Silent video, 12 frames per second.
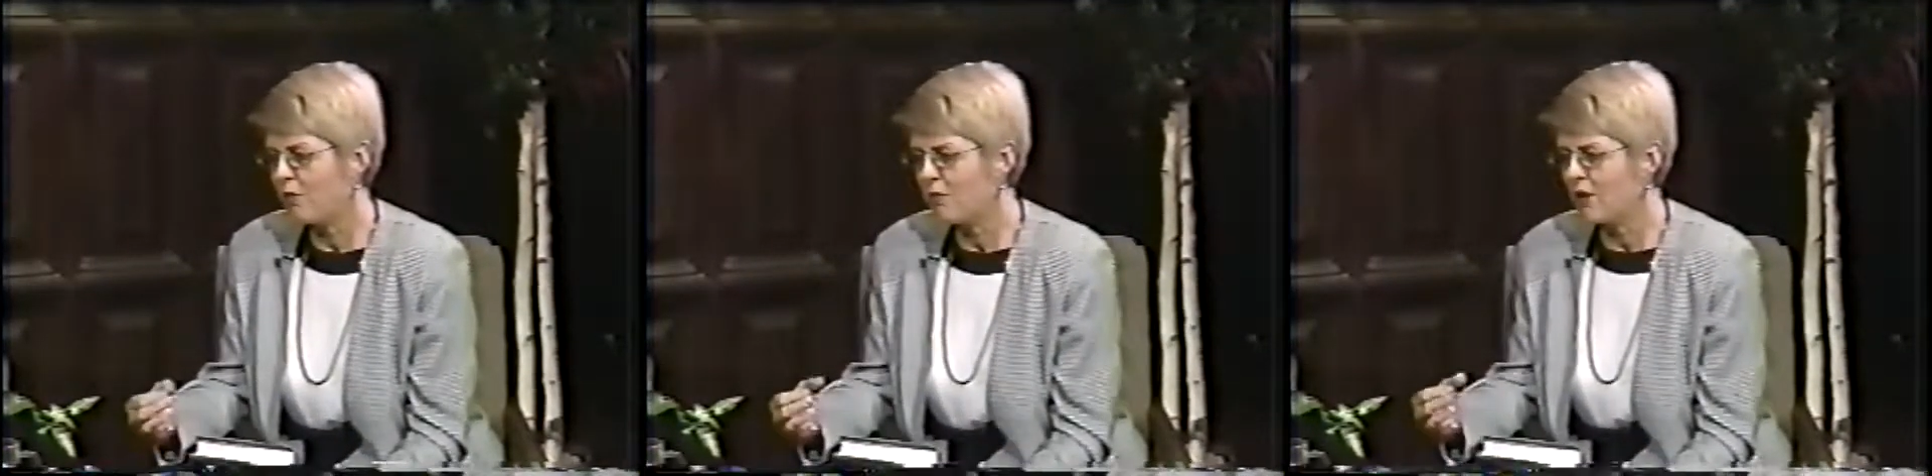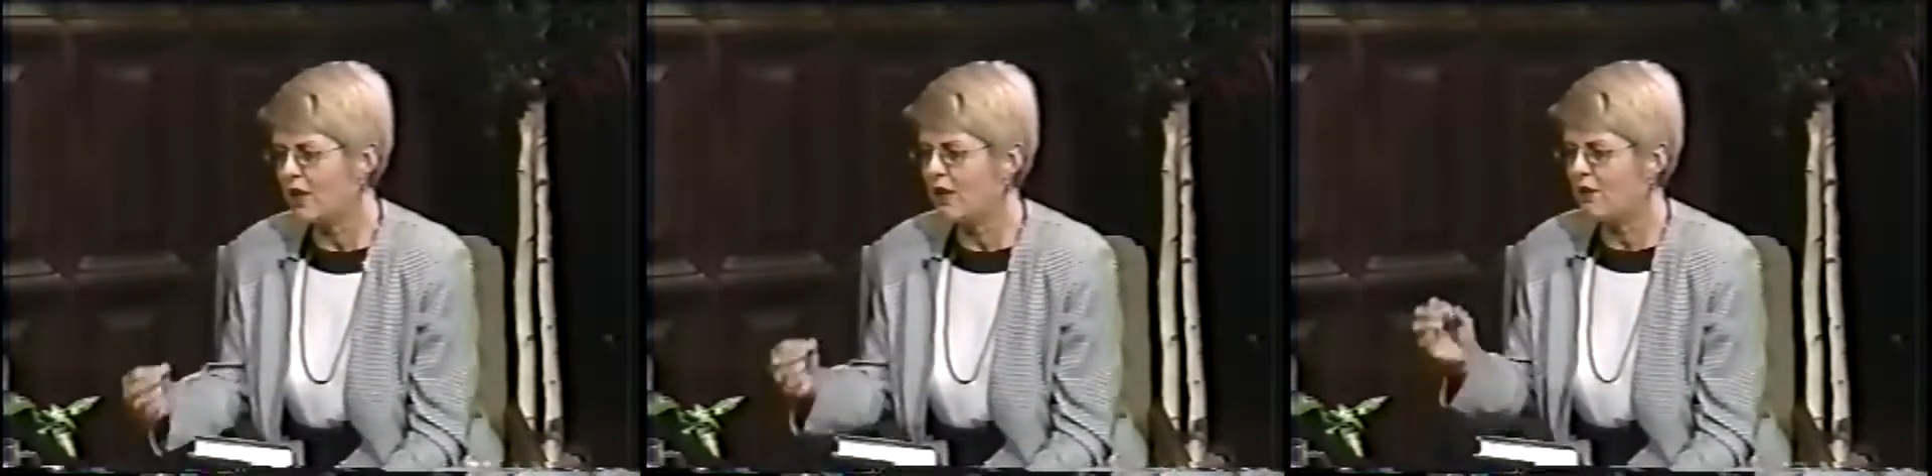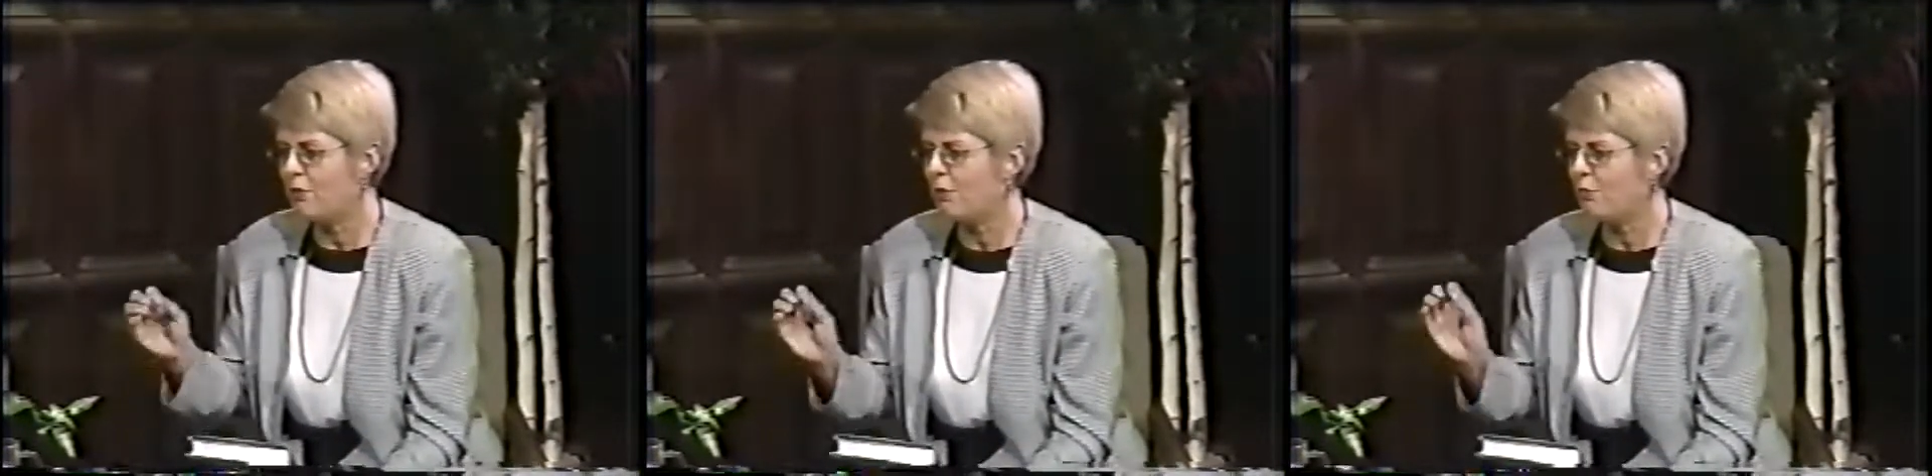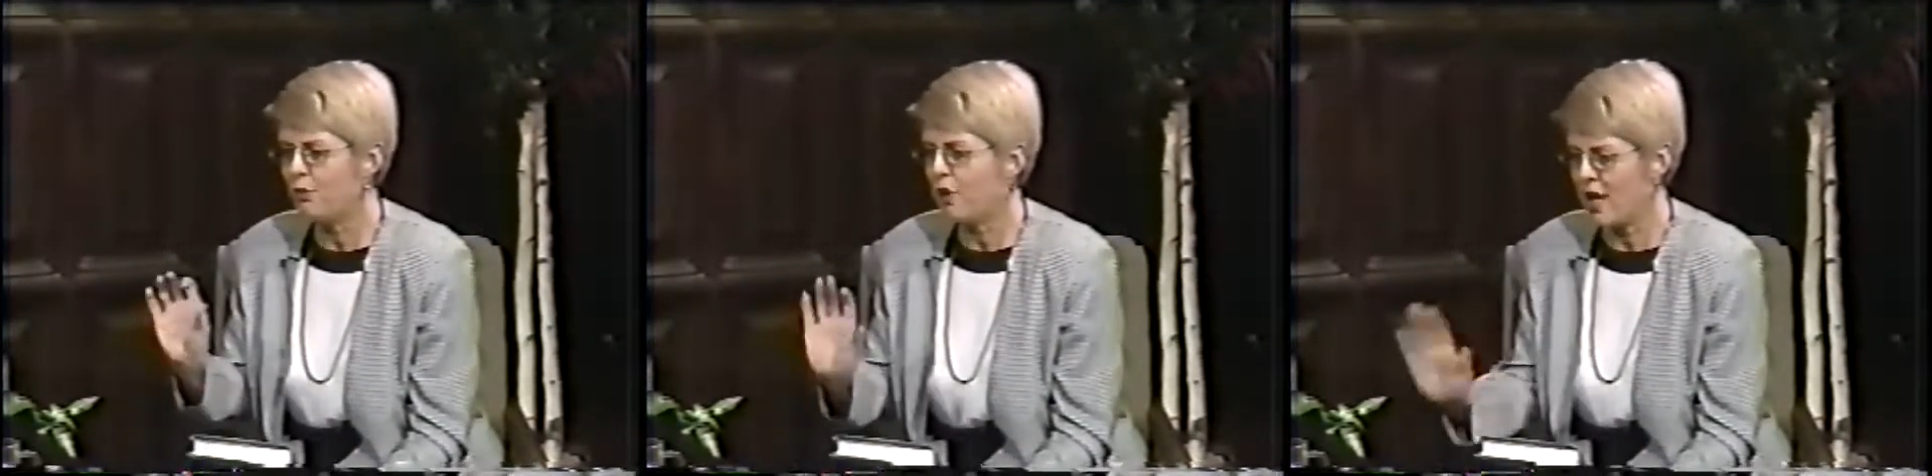as you said
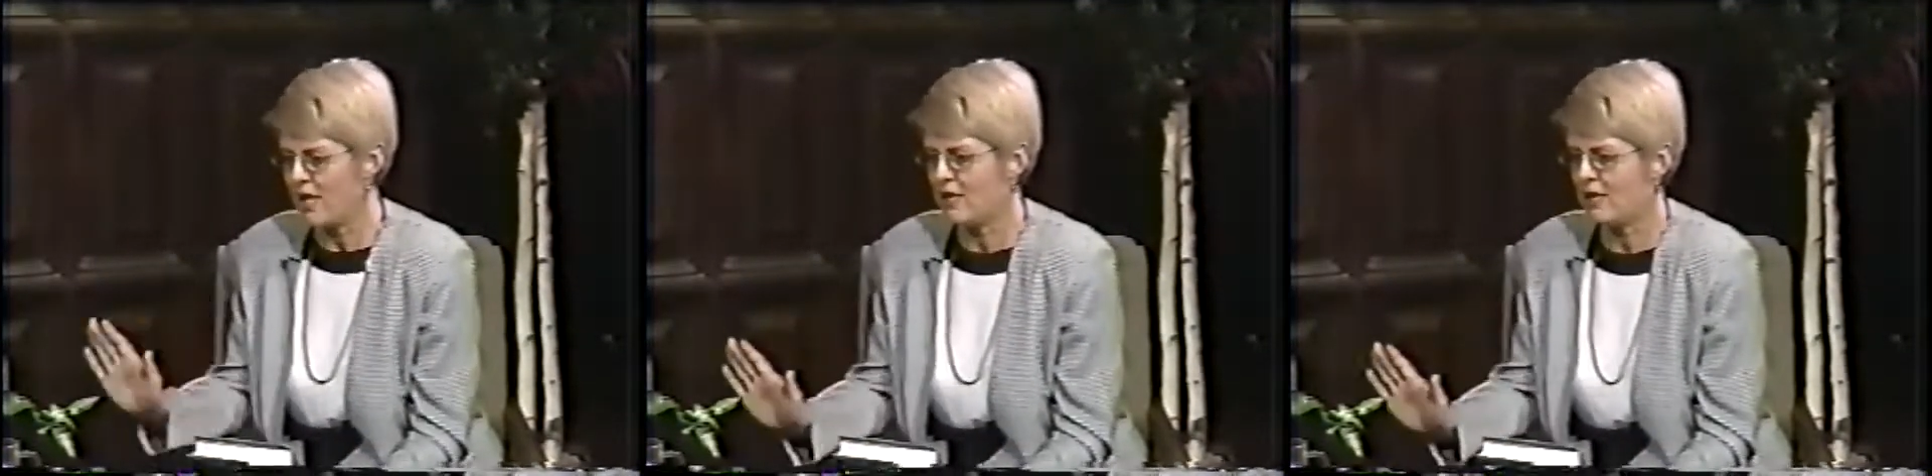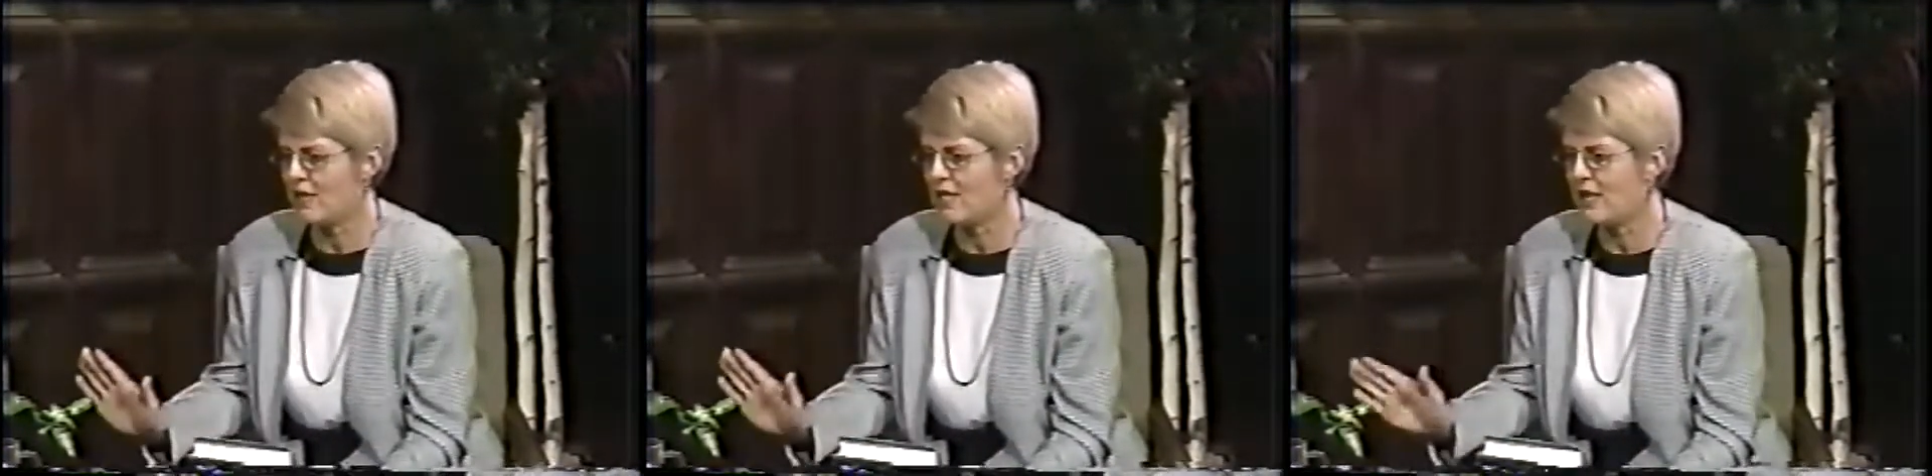earlier, it's